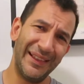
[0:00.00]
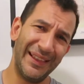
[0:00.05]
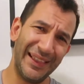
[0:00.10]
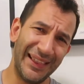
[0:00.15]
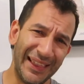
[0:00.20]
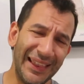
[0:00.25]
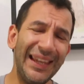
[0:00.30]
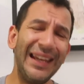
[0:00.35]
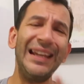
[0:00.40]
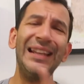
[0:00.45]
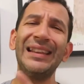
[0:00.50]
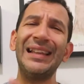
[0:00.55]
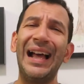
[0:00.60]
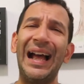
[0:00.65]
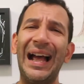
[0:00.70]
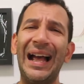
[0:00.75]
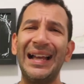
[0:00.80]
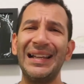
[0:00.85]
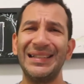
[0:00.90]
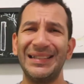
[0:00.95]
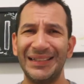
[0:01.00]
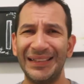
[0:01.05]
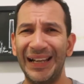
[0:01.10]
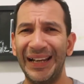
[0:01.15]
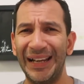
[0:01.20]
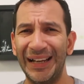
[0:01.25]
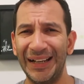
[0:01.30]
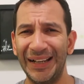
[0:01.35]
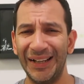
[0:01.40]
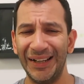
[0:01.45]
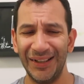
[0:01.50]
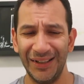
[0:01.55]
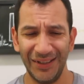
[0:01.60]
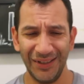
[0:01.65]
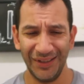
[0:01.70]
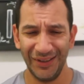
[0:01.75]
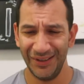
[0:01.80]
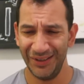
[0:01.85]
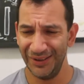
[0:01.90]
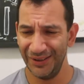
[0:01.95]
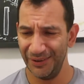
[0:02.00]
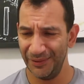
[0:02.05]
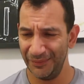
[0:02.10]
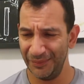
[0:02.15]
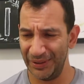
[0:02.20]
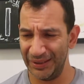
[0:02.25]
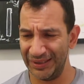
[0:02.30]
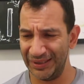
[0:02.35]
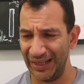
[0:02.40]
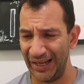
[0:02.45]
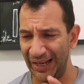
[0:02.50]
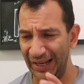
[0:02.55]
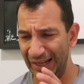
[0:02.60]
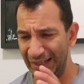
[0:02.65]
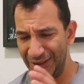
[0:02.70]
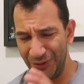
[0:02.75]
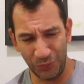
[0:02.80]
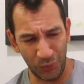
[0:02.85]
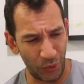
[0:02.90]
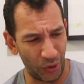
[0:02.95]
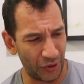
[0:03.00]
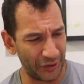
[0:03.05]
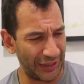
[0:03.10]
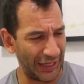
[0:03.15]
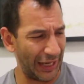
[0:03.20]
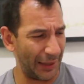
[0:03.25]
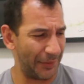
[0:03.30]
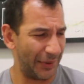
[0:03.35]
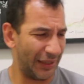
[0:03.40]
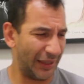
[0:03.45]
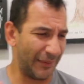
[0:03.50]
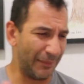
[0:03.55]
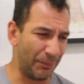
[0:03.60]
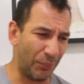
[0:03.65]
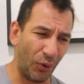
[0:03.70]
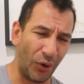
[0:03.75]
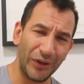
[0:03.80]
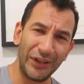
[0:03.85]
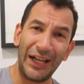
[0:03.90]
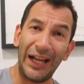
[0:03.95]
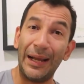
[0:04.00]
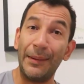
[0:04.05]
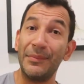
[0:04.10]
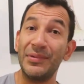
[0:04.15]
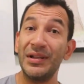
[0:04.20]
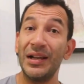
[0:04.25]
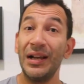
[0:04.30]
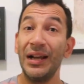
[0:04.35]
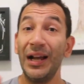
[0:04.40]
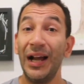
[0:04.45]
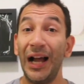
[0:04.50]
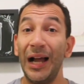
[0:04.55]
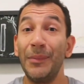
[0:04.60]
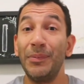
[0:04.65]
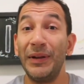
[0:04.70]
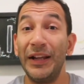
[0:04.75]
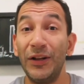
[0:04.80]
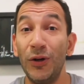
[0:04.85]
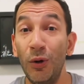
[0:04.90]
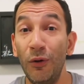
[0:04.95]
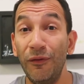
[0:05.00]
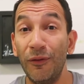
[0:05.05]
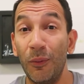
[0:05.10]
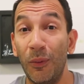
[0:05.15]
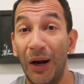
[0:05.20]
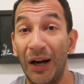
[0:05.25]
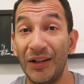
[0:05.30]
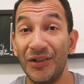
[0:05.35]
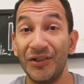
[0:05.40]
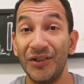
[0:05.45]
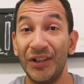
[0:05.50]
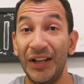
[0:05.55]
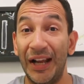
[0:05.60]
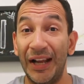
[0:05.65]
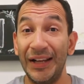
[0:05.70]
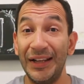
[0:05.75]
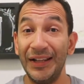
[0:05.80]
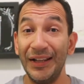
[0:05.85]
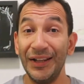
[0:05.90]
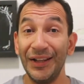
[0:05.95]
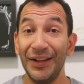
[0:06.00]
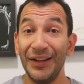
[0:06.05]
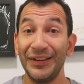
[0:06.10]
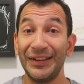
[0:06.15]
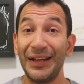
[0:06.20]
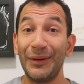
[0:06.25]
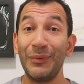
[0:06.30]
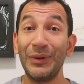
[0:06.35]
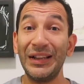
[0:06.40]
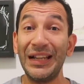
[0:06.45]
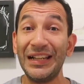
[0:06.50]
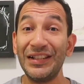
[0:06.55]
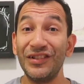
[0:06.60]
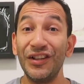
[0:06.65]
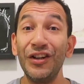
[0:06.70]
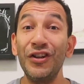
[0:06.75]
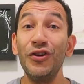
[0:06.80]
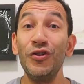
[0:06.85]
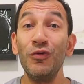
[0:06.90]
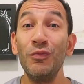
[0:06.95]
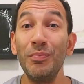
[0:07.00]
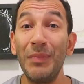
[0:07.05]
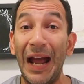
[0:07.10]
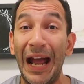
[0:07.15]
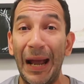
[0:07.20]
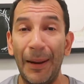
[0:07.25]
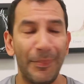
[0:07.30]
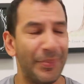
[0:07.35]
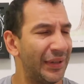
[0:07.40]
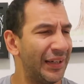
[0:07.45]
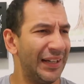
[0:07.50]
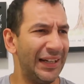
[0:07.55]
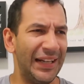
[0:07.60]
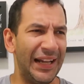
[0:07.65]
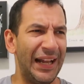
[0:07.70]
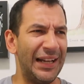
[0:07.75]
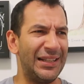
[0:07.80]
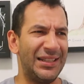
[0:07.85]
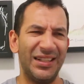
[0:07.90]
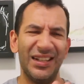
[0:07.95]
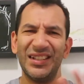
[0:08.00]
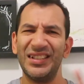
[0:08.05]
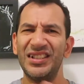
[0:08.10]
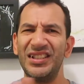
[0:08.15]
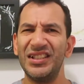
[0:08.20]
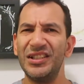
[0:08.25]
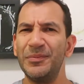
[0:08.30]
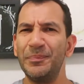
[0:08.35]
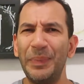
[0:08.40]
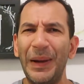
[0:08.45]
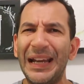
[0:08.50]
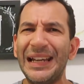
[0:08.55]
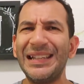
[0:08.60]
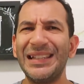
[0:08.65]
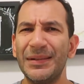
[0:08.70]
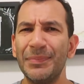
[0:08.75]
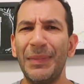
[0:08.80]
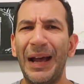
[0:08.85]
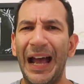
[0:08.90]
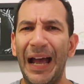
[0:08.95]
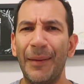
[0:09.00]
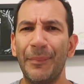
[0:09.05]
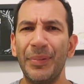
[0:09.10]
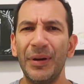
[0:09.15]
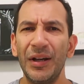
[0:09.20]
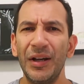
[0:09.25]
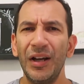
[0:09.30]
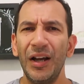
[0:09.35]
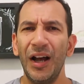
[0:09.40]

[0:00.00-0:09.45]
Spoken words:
The last thing, besides wargaming and board games, I played Overwatch today. They released a new map. It's a space map.